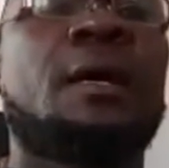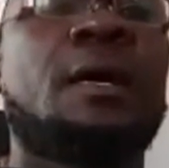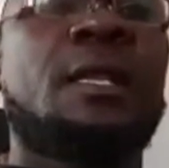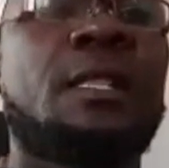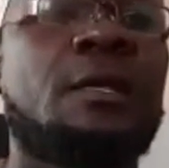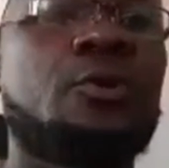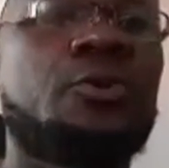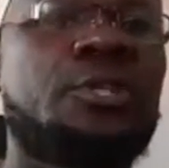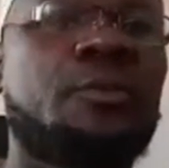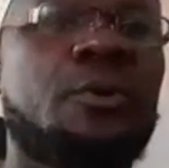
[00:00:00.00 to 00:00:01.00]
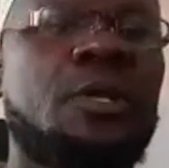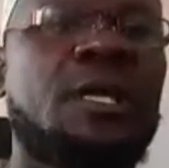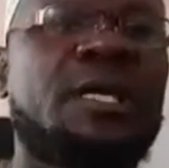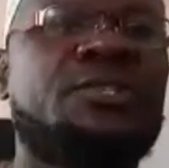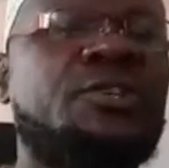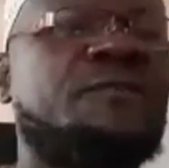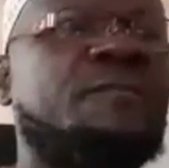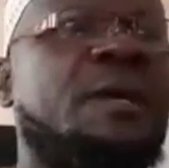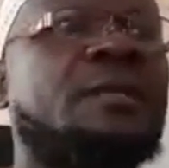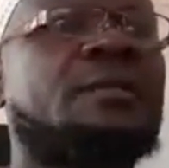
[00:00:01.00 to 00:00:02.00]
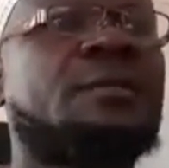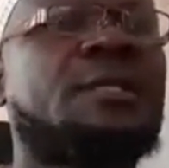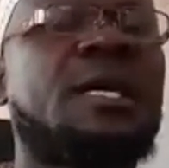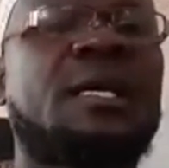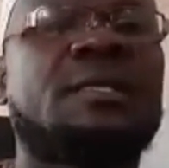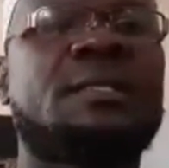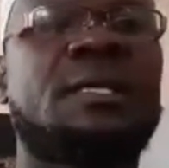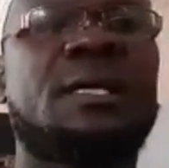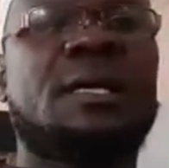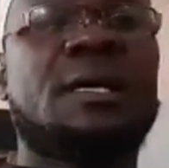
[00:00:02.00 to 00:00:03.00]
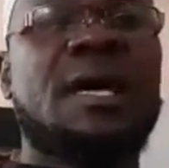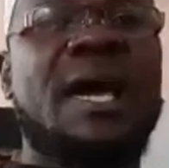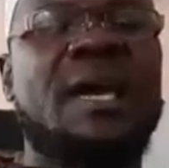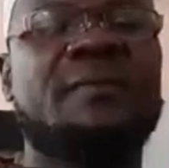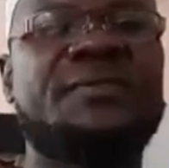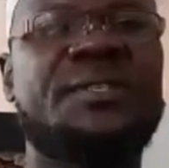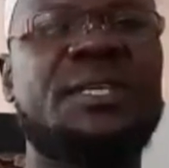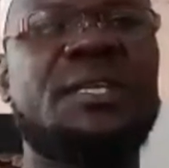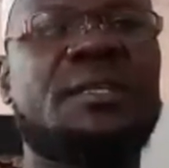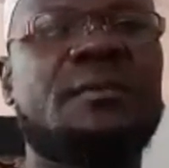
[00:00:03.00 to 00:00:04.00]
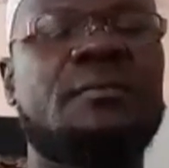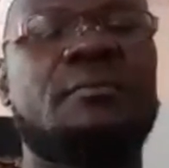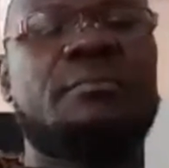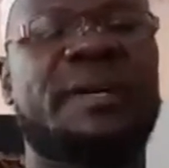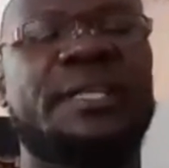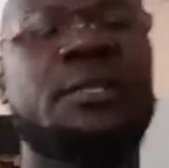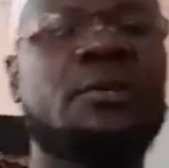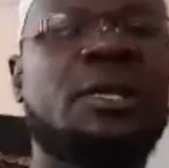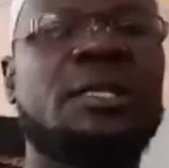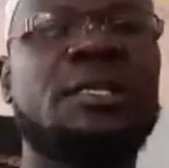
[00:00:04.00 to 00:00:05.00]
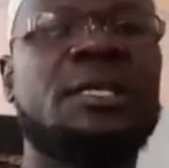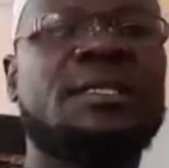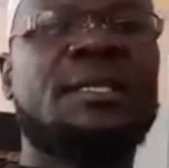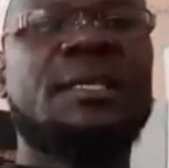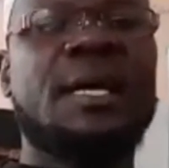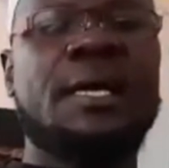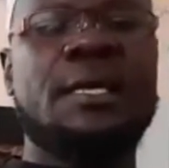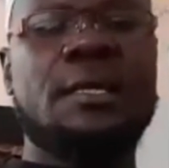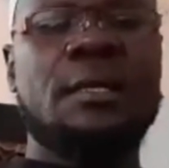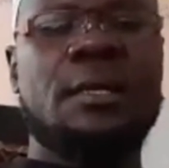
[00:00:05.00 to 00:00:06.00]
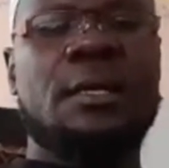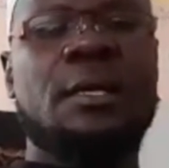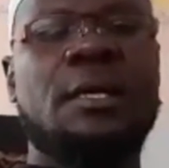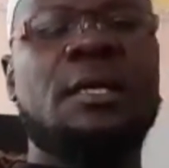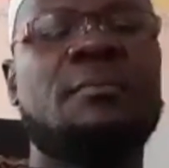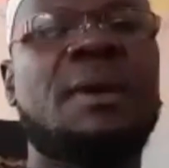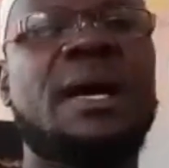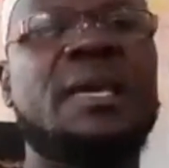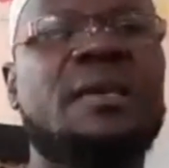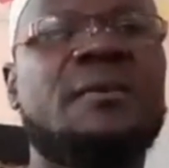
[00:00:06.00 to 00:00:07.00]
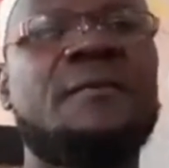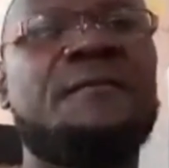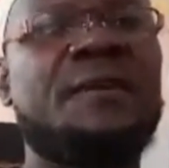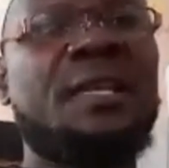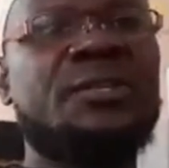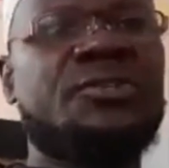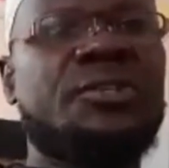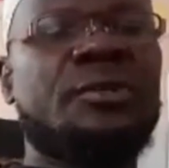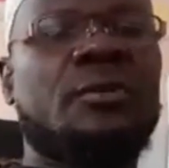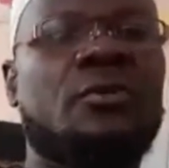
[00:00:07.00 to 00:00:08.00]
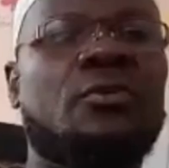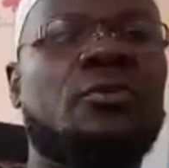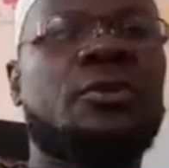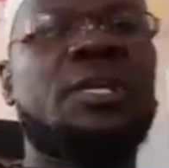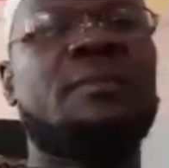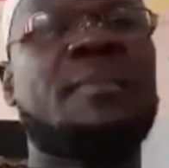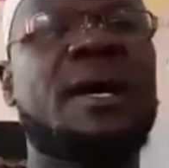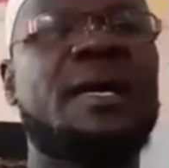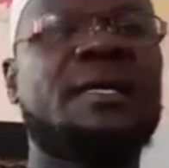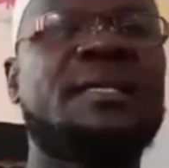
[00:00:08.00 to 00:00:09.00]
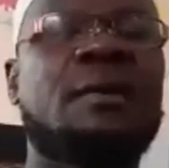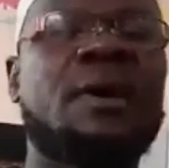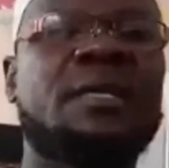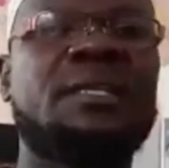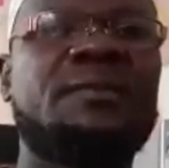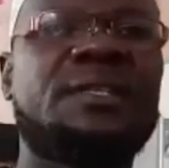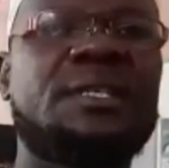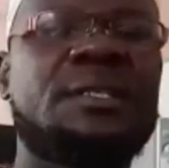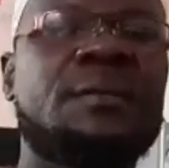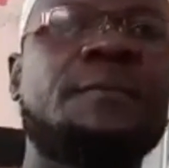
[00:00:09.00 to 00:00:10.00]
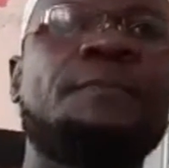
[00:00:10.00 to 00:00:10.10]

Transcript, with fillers: Another notable achievement that uh, I have seen, particularly as a Dai in my village or in my Dawa activities